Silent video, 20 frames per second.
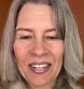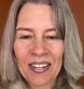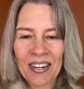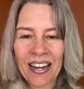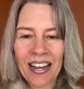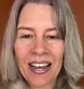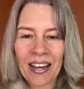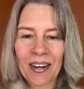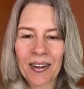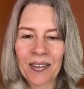
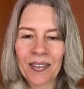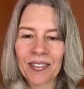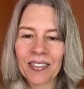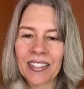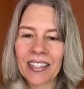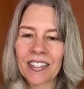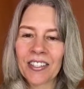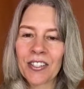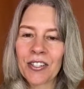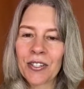Now,
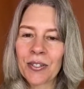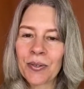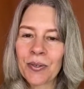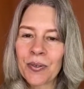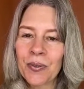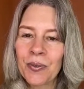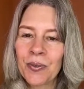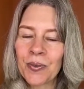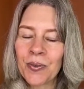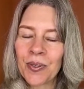let's
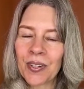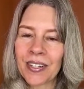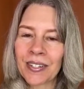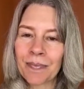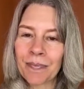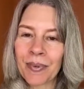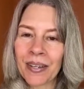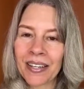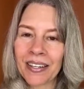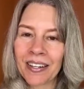do a
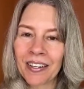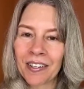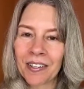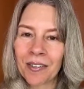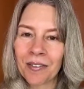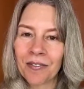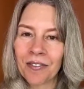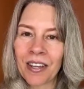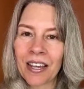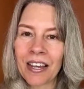bit of